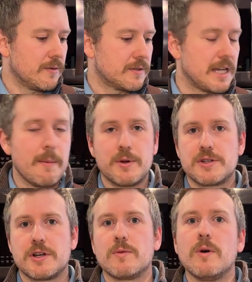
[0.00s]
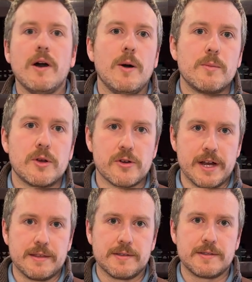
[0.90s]
temperature will help
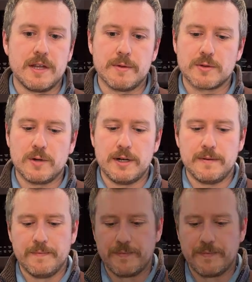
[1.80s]
create the steam as well.